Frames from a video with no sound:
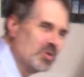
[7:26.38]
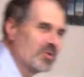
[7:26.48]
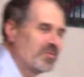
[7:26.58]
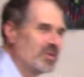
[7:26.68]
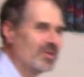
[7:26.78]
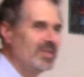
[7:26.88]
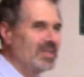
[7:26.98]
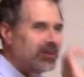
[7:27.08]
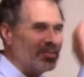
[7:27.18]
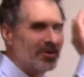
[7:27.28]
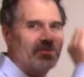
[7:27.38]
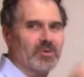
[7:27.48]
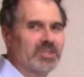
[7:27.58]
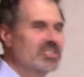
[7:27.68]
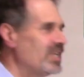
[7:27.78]
beautiful lyric
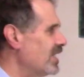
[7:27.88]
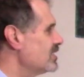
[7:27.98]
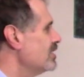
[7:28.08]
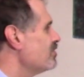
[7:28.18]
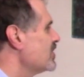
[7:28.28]
voice she has.